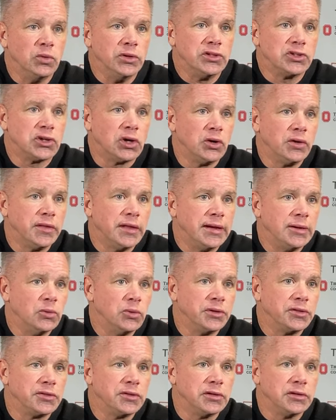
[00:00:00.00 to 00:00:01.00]
we saw that
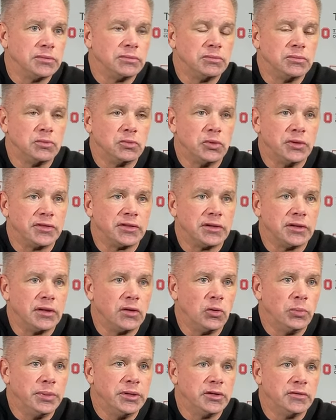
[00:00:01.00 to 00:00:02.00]
with a
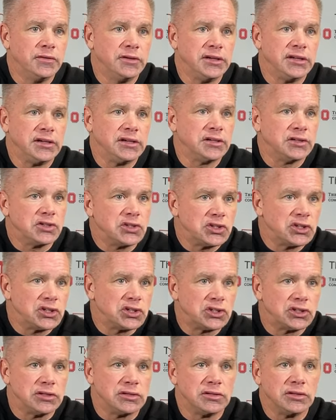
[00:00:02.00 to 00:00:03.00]
little bit of an
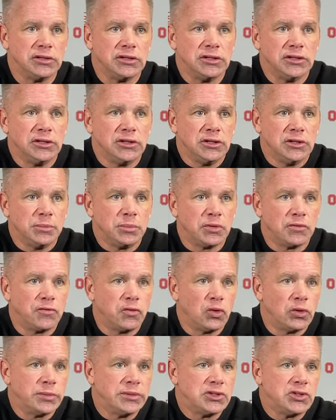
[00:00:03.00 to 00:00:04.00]
inconsistent
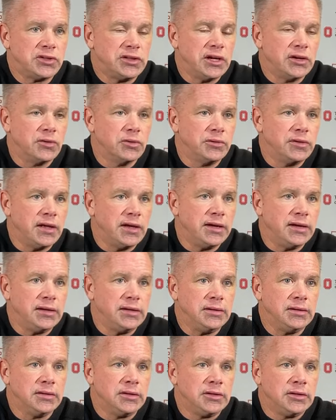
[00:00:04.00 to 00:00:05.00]
performance the other
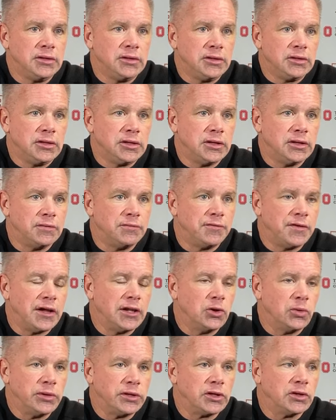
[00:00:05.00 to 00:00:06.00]
day,
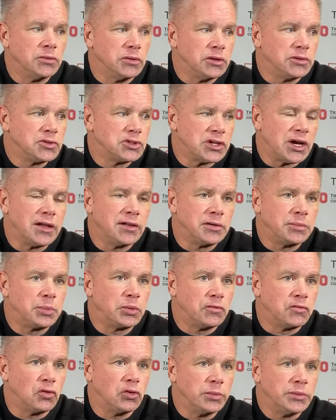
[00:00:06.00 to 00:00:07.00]
following up a solid
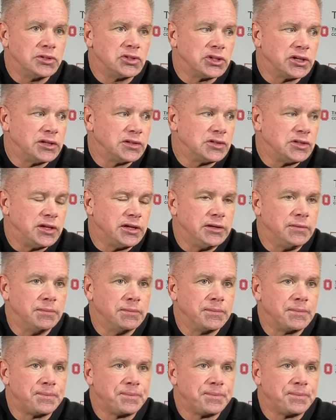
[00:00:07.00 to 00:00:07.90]
performance against Dayton.